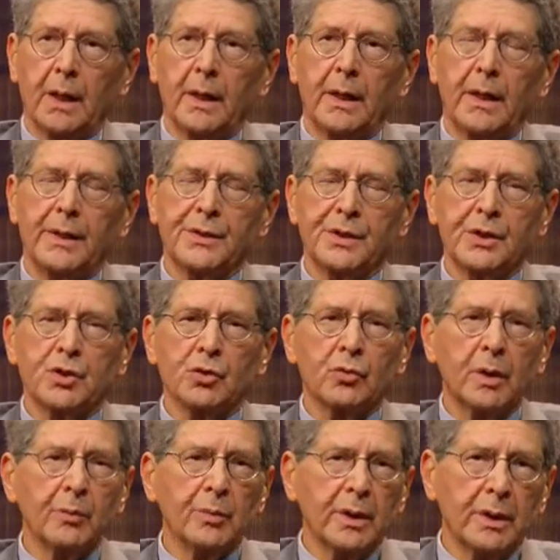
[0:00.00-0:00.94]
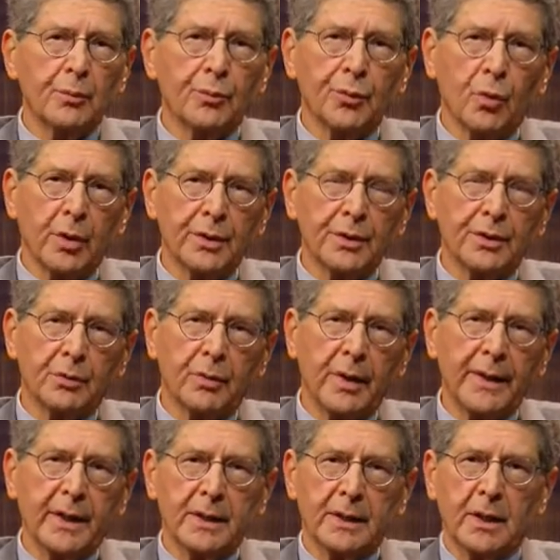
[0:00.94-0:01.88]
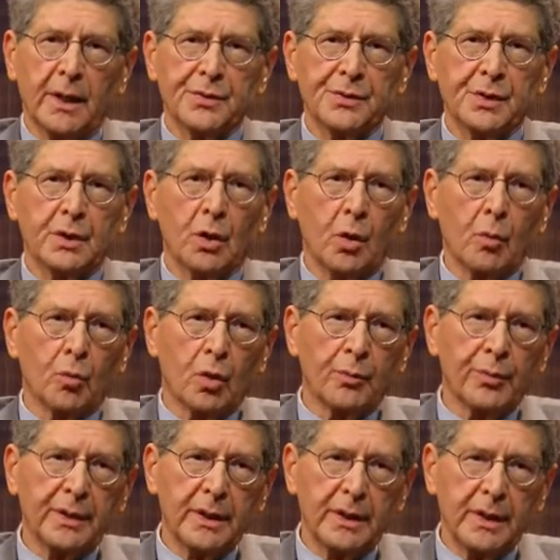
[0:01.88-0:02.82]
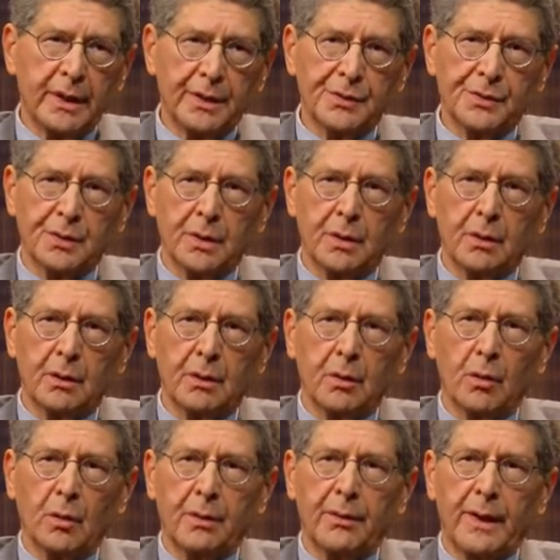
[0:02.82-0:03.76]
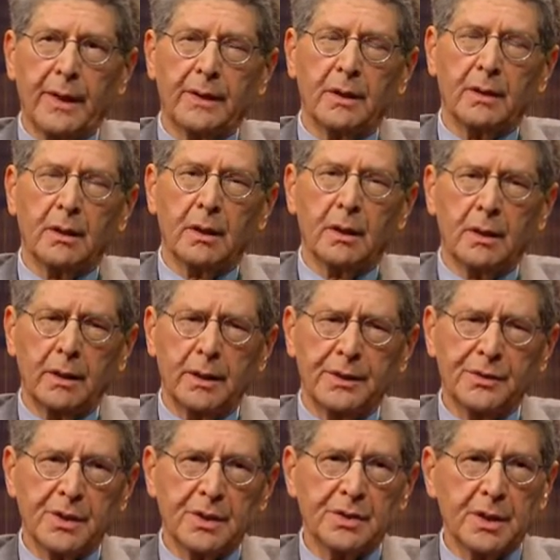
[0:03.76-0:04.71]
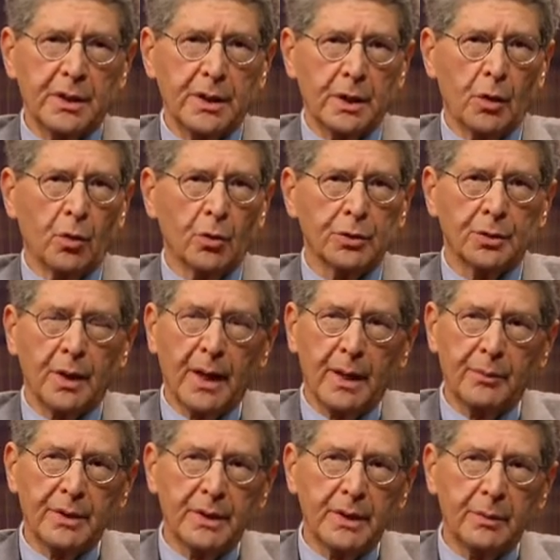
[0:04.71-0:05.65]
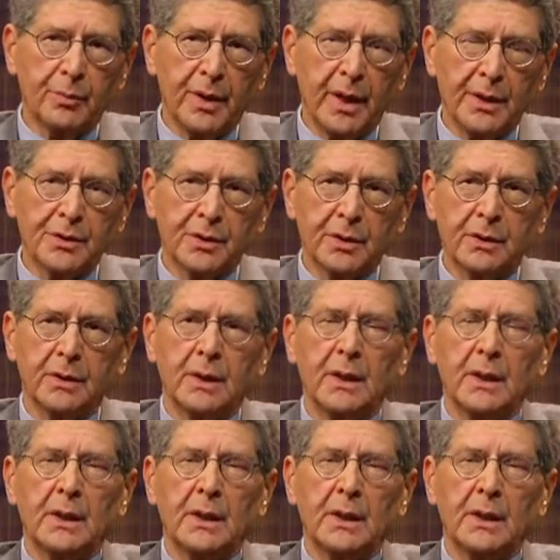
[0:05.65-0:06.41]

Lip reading: It's extremely important to recognize the comorbidities that exist in the older IBD patient,